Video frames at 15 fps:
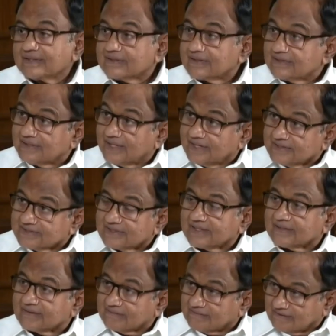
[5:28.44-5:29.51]
There is a
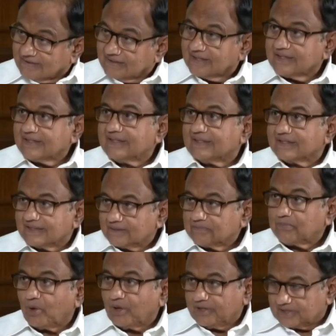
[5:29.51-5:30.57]
third
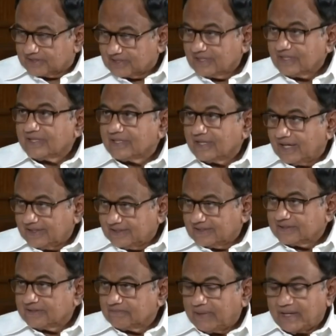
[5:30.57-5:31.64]
point. I
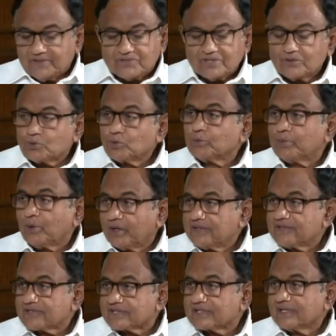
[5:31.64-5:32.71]
mentioned 2
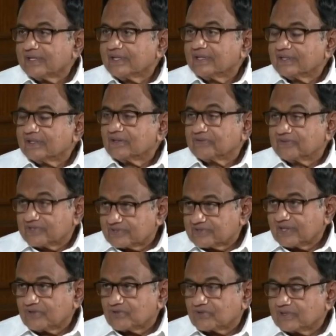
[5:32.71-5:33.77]
points of
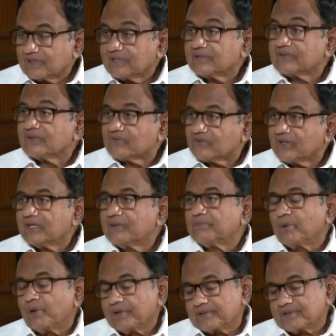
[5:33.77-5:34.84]
distinction. There's a third
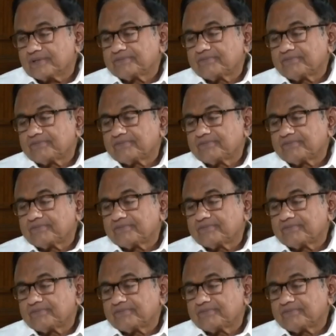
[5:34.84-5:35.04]
point.